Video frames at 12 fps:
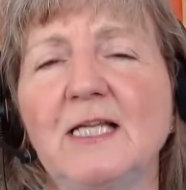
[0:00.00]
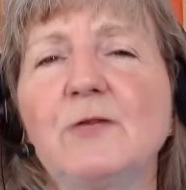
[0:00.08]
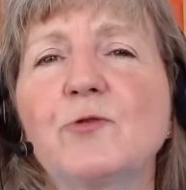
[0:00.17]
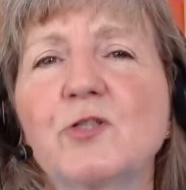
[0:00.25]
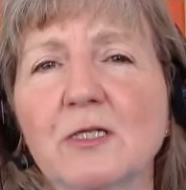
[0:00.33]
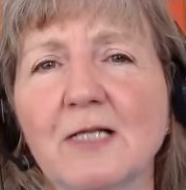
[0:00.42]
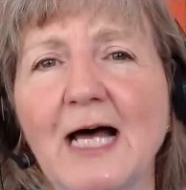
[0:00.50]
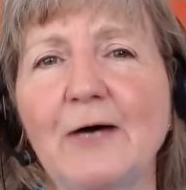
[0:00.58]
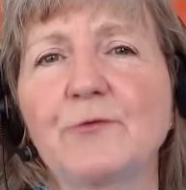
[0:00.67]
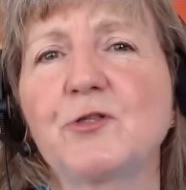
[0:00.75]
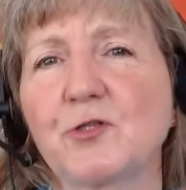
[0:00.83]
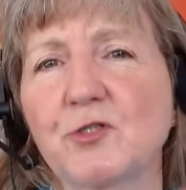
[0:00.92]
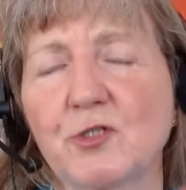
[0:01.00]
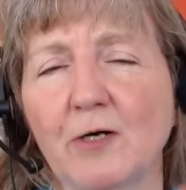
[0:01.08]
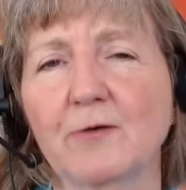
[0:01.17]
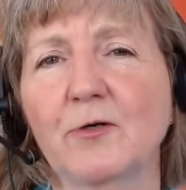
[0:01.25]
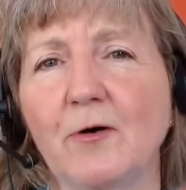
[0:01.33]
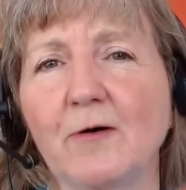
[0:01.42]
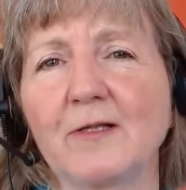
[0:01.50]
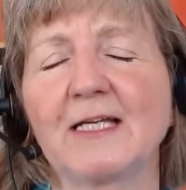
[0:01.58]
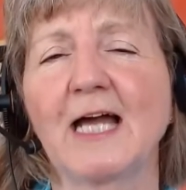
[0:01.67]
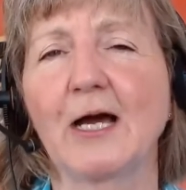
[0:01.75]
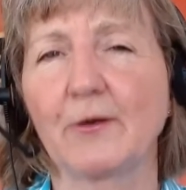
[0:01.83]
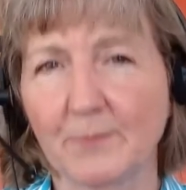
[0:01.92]
he was allowed to start
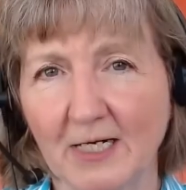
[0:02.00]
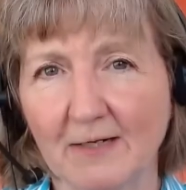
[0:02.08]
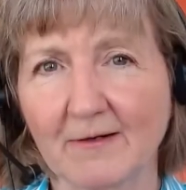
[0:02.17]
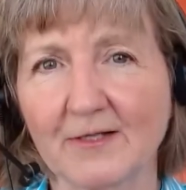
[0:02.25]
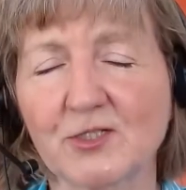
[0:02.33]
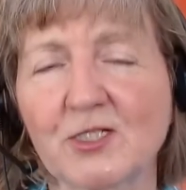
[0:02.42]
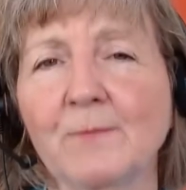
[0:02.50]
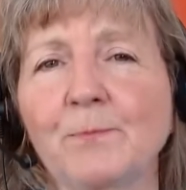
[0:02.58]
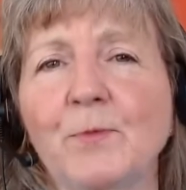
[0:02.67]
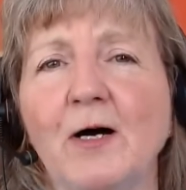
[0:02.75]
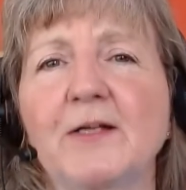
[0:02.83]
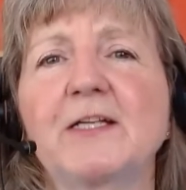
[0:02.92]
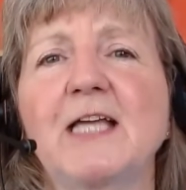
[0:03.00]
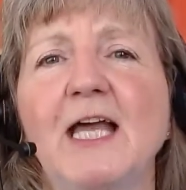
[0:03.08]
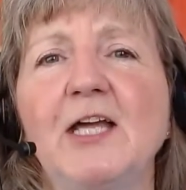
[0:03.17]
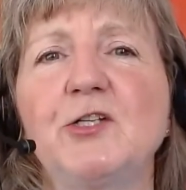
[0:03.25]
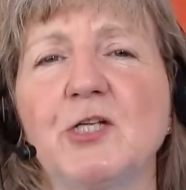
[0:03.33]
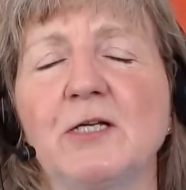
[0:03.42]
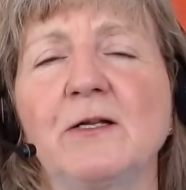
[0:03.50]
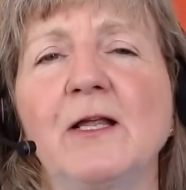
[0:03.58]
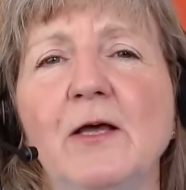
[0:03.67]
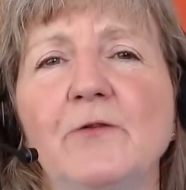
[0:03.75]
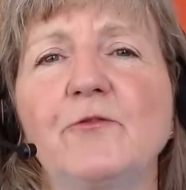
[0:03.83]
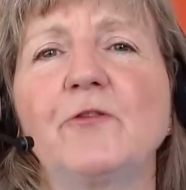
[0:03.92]
calling our parents on occasion
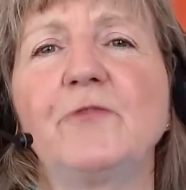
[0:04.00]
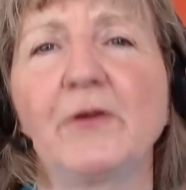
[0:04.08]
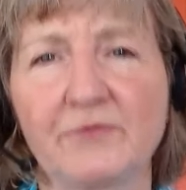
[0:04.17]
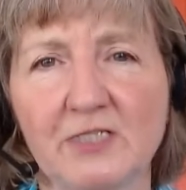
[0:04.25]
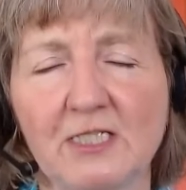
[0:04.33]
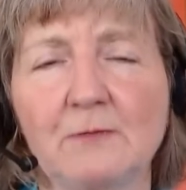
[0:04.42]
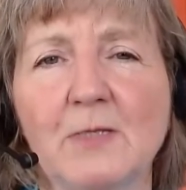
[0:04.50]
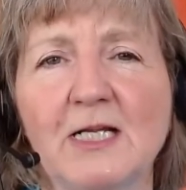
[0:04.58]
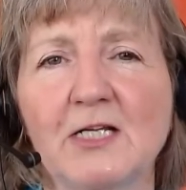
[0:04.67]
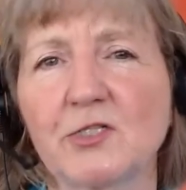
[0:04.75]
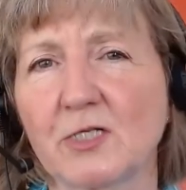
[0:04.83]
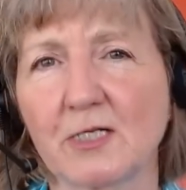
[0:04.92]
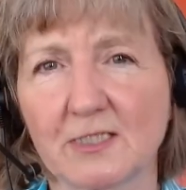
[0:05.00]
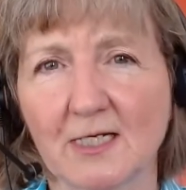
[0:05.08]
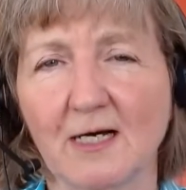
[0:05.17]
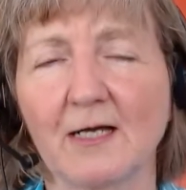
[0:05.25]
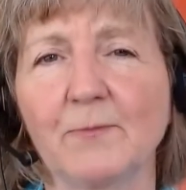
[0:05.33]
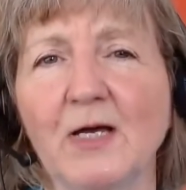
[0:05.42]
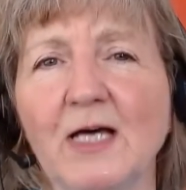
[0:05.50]
for 15 minutes at a time.